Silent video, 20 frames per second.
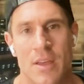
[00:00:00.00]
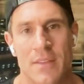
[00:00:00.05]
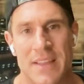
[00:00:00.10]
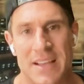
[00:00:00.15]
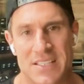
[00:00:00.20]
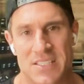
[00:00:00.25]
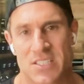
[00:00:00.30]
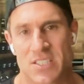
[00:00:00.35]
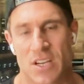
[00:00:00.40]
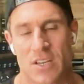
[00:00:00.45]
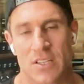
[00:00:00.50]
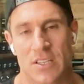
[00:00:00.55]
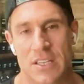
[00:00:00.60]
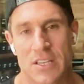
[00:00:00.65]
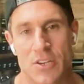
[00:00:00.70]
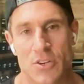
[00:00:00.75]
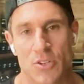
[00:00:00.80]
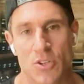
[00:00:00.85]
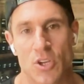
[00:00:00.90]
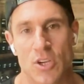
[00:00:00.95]
that suddenly
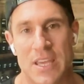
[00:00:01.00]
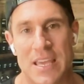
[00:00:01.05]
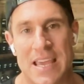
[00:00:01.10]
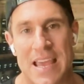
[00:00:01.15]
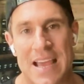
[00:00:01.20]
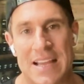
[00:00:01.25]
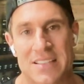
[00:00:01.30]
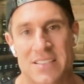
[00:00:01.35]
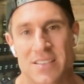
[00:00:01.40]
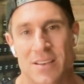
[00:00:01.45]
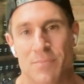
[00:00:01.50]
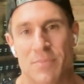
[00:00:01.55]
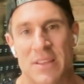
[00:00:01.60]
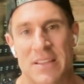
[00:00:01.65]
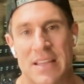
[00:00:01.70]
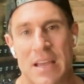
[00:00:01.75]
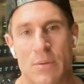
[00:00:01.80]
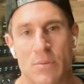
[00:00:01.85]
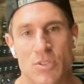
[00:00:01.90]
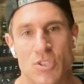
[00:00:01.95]
you're looking at
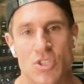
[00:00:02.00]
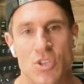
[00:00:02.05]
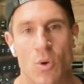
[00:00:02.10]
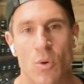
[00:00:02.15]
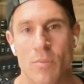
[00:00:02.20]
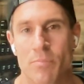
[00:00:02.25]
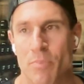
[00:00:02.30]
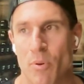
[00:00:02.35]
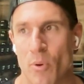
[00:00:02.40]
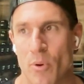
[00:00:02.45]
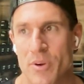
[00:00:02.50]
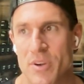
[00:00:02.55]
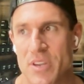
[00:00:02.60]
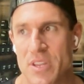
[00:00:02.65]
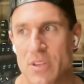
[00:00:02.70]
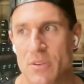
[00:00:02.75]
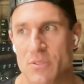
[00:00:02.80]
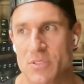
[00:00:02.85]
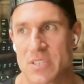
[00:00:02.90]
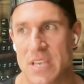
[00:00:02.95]
something that was so important
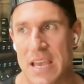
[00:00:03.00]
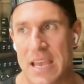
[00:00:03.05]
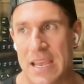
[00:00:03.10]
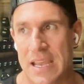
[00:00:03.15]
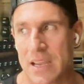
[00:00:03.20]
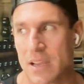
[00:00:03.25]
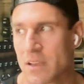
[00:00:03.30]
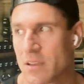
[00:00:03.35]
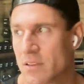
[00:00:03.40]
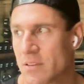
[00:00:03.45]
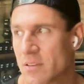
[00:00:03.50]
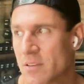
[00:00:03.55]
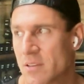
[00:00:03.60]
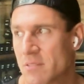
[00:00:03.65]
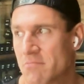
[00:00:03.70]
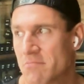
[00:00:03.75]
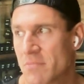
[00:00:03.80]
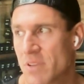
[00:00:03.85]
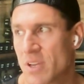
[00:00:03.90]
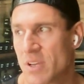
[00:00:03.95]
to you, saying,
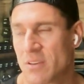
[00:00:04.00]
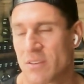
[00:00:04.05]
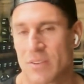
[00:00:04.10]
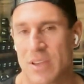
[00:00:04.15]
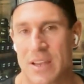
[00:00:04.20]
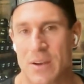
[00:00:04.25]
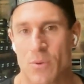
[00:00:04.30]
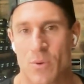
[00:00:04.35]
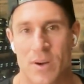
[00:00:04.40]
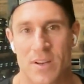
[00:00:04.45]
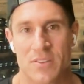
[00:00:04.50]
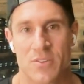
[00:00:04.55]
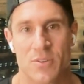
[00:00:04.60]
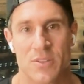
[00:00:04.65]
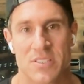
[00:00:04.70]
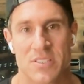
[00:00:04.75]
oh, I don't want to do